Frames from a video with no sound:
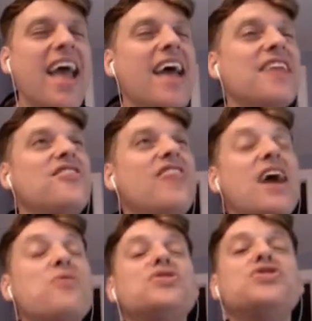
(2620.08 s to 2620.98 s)
and
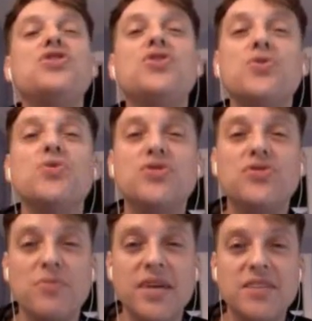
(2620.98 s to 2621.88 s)
that was huge
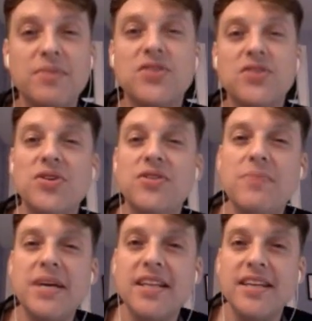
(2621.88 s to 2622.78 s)
for me to be told to
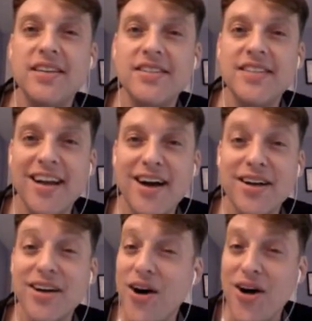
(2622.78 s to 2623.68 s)
be a little
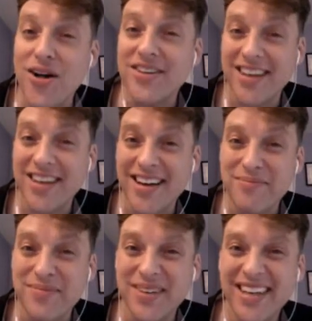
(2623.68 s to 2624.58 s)
psychotic all the
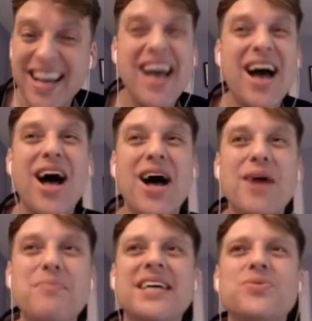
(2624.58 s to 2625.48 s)
time uh,
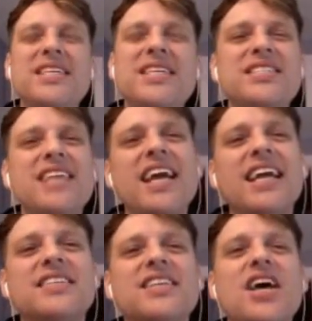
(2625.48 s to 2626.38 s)
because what he's saying
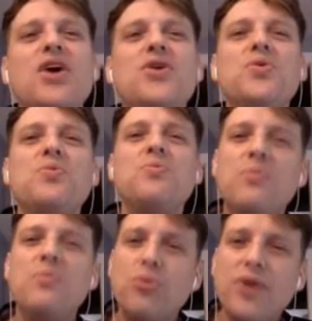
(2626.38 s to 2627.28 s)
is
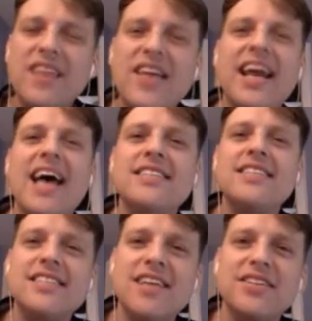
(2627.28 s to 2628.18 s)
bring that
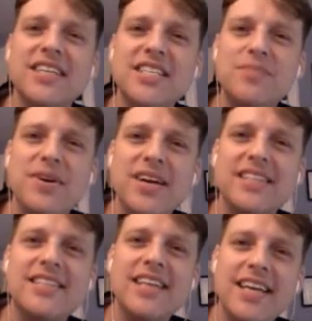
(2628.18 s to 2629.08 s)
essence level
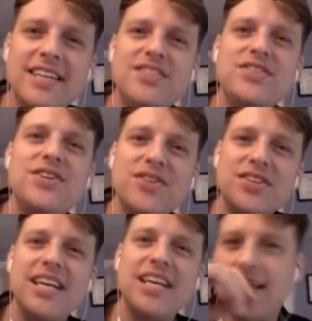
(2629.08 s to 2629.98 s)
experience into your
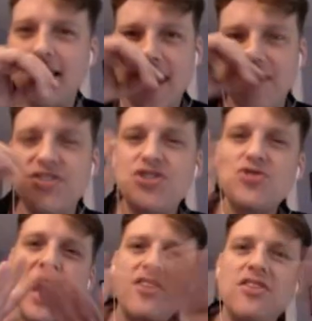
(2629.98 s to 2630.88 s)
daily life.
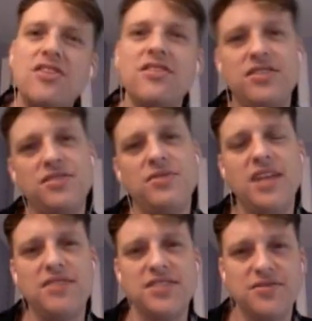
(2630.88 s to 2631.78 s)
Straddle the
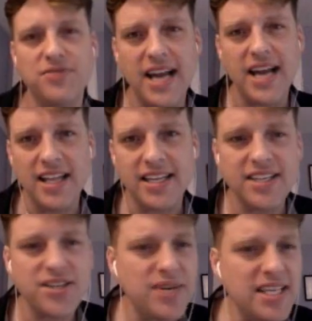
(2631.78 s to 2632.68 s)
levels of reality.
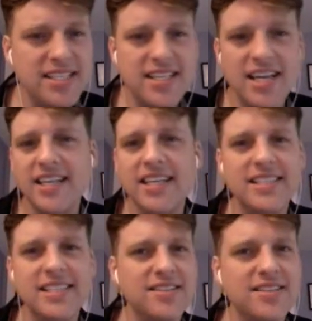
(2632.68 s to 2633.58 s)
Don't get stuck in
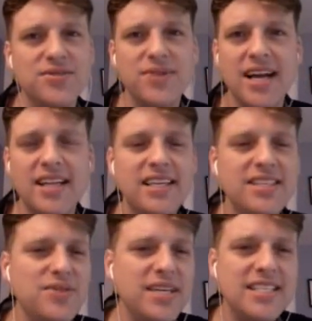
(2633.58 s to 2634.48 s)
consensus reality.
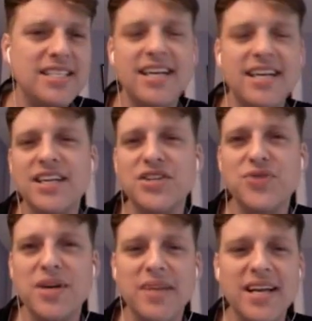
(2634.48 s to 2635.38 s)
Don't get stuck in
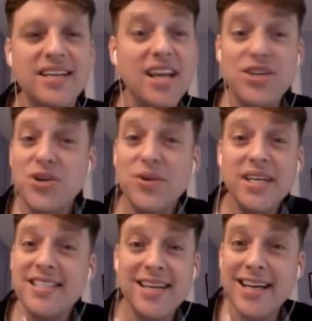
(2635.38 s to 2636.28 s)
dreamland. Don't
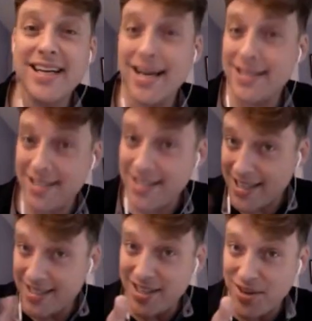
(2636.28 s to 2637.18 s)
get stuck in essence.
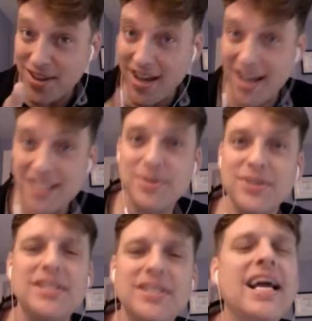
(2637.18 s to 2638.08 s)
That sent you to the
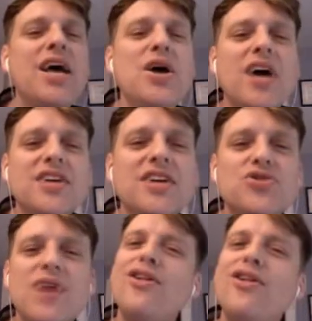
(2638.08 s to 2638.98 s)
hospital. Uh,
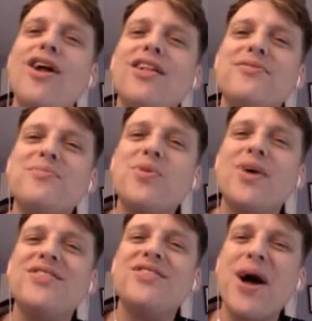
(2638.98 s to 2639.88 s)
straddle all of them at
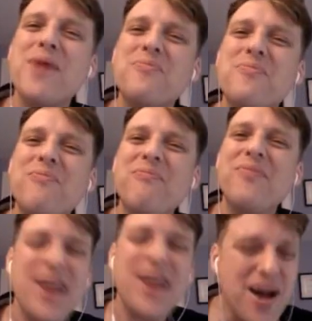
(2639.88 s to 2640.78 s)
one time.
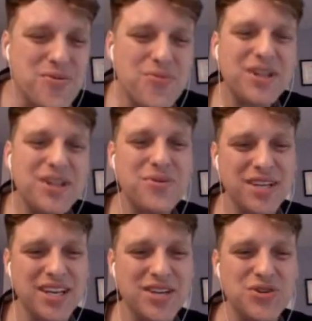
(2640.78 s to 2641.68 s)
And I really,
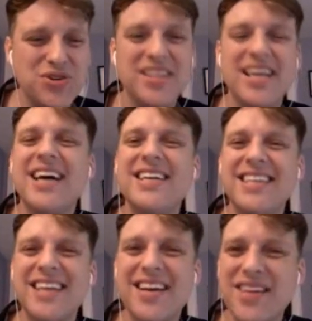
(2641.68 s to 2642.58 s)
really enjoyed that idea. I